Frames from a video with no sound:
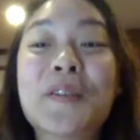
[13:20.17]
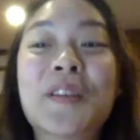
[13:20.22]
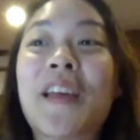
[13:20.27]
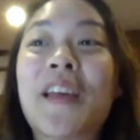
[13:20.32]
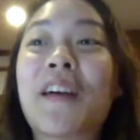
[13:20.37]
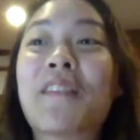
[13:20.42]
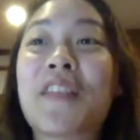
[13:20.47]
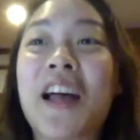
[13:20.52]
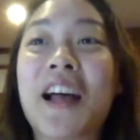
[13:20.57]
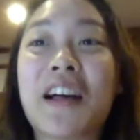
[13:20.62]

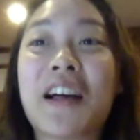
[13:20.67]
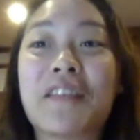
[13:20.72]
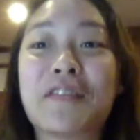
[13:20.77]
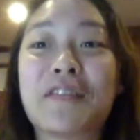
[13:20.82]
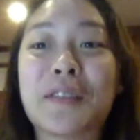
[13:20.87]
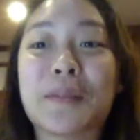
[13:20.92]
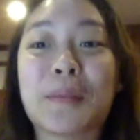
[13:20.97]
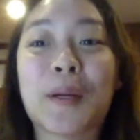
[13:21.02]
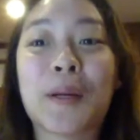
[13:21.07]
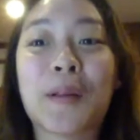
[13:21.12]
have that
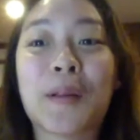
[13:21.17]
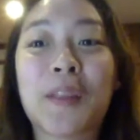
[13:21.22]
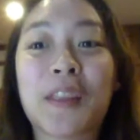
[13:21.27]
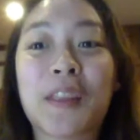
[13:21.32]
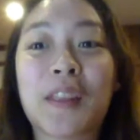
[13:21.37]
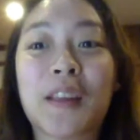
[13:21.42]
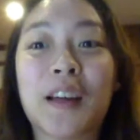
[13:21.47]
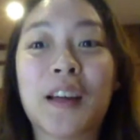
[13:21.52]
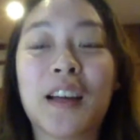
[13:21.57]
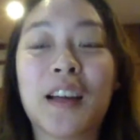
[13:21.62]
for
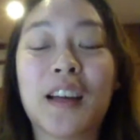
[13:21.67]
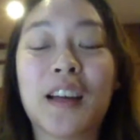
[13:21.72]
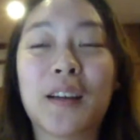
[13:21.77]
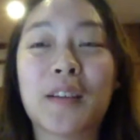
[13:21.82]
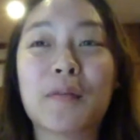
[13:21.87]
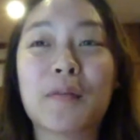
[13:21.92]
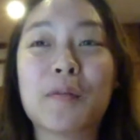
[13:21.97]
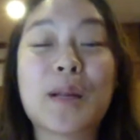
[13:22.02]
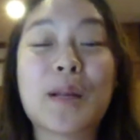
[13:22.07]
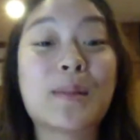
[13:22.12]
both uh,
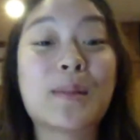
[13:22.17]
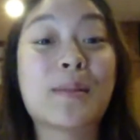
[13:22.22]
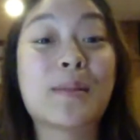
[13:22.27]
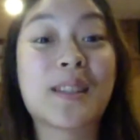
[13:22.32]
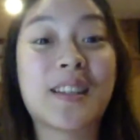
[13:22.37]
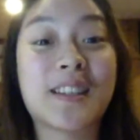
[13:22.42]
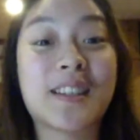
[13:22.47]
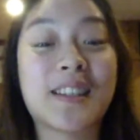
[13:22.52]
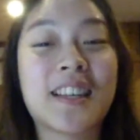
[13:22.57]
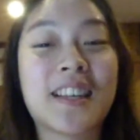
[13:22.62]

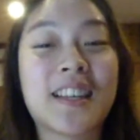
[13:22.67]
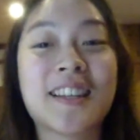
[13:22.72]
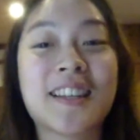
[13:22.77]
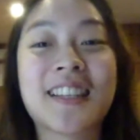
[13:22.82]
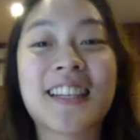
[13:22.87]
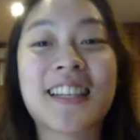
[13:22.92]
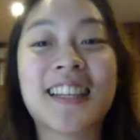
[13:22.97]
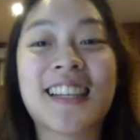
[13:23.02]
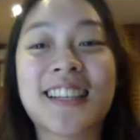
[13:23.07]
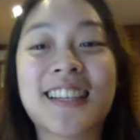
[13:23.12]
and
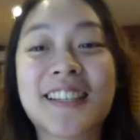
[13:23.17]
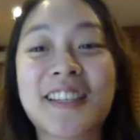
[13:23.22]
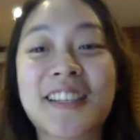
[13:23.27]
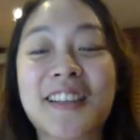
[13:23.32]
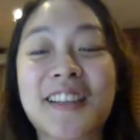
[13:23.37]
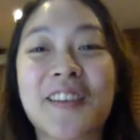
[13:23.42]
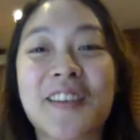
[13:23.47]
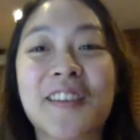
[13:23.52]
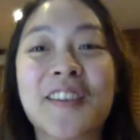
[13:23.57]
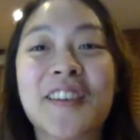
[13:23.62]
CLC.
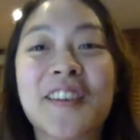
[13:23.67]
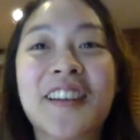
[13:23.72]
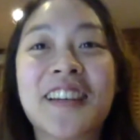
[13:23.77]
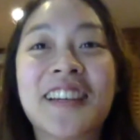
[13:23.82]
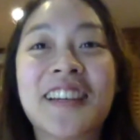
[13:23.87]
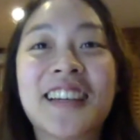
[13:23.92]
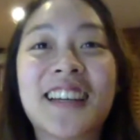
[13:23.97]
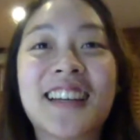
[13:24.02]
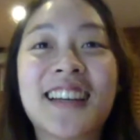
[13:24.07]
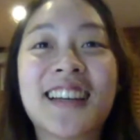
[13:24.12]
So
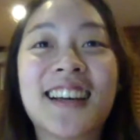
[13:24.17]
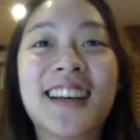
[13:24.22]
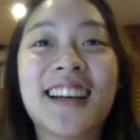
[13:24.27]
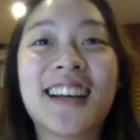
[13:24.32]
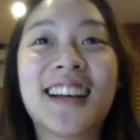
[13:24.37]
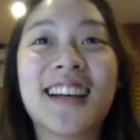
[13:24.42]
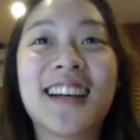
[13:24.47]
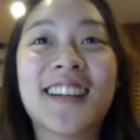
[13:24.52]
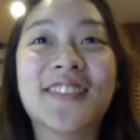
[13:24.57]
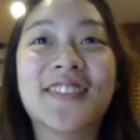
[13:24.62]

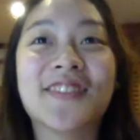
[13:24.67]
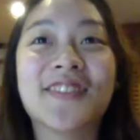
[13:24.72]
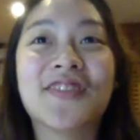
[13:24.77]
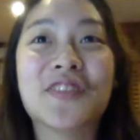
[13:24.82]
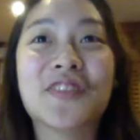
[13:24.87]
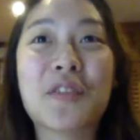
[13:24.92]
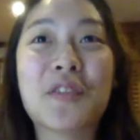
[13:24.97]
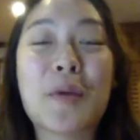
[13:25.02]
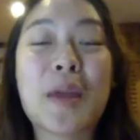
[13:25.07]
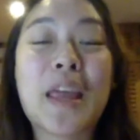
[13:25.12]

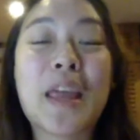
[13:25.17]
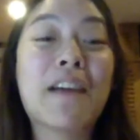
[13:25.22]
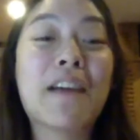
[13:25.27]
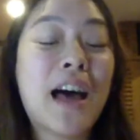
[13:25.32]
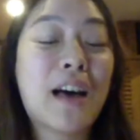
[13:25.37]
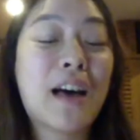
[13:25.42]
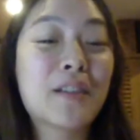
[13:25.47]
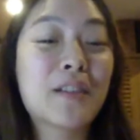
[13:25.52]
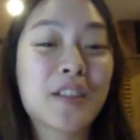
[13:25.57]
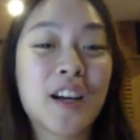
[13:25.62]
um, we have
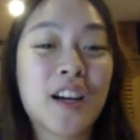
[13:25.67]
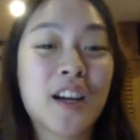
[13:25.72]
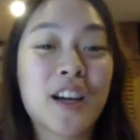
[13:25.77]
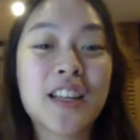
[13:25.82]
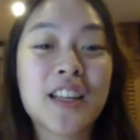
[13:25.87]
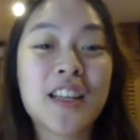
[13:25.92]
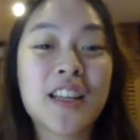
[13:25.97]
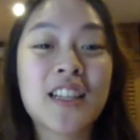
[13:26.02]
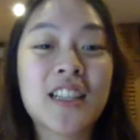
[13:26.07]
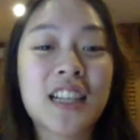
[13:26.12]
house
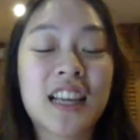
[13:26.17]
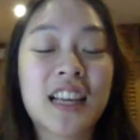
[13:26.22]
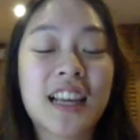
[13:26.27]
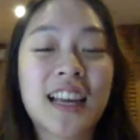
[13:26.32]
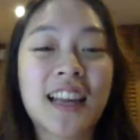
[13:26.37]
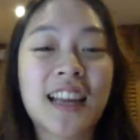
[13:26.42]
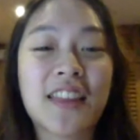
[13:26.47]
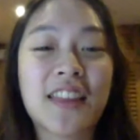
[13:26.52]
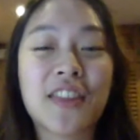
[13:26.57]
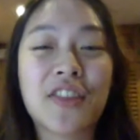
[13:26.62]
ties
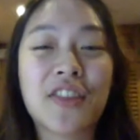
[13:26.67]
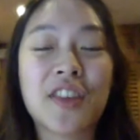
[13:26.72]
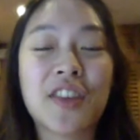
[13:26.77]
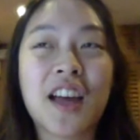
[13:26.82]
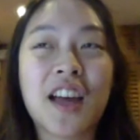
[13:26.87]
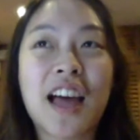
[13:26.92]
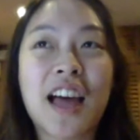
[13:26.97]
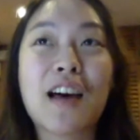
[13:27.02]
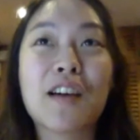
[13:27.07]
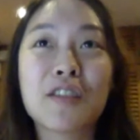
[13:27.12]
and the
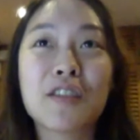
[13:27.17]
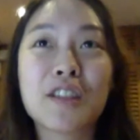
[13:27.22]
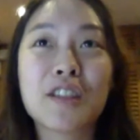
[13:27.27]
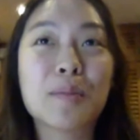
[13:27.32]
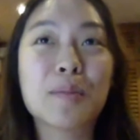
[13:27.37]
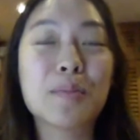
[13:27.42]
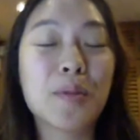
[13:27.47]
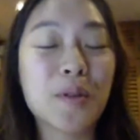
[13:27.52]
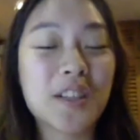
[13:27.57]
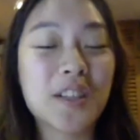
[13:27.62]
house
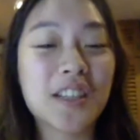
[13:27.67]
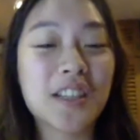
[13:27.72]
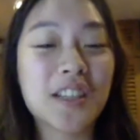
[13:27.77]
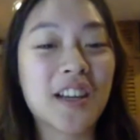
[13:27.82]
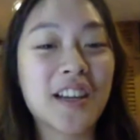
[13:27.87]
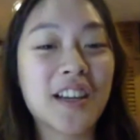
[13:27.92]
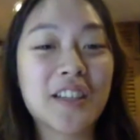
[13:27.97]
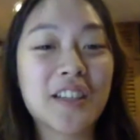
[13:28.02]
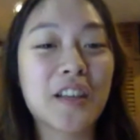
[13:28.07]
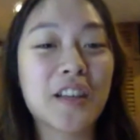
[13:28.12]
sports
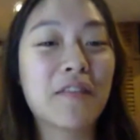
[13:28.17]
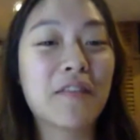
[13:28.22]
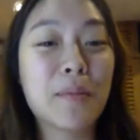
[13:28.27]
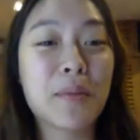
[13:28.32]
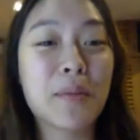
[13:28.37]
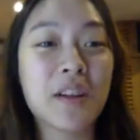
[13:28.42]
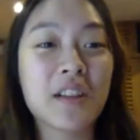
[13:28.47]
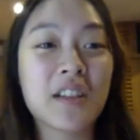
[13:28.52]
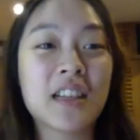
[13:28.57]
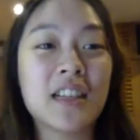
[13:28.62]
tie. So if you
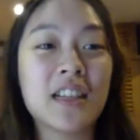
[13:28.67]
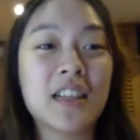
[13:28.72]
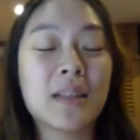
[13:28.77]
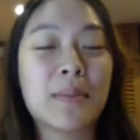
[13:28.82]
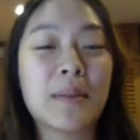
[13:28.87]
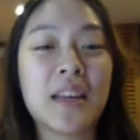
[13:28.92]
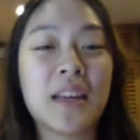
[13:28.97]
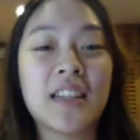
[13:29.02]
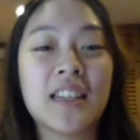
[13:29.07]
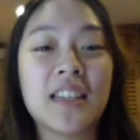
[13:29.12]

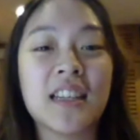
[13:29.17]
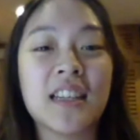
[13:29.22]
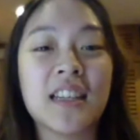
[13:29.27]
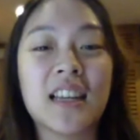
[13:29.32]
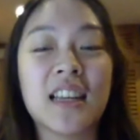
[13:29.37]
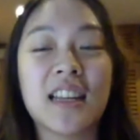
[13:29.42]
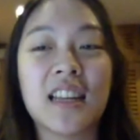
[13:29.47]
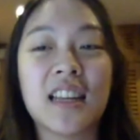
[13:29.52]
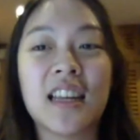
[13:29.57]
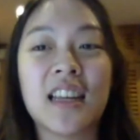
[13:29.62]
participated
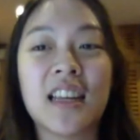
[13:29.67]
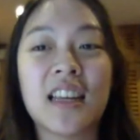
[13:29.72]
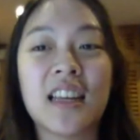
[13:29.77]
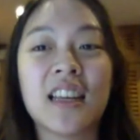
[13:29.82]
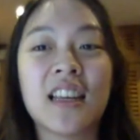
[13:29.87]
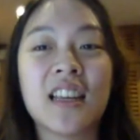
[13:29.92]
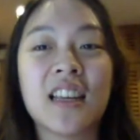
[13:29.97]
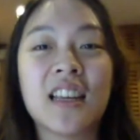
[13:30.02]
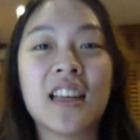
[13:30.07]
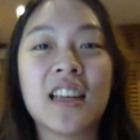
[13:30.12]
in a
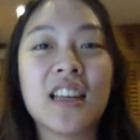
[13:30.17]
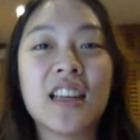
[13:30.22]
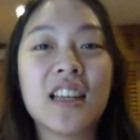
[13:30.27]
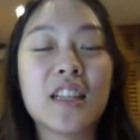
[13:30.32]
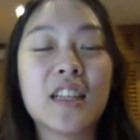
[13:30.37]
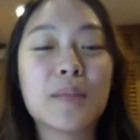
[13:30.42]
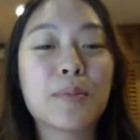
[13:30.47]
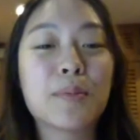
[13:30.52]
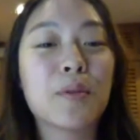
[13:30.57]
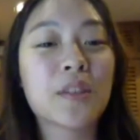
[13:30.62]

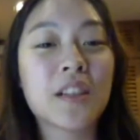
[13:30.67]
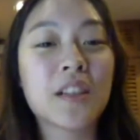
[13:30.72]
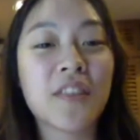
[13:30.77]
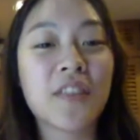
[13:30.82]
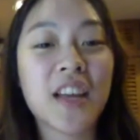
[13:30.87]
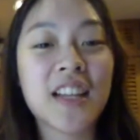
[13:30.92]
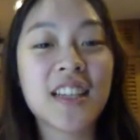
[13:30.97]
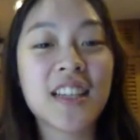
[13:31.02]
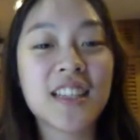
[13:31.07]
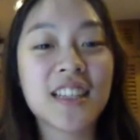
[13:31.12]
sports event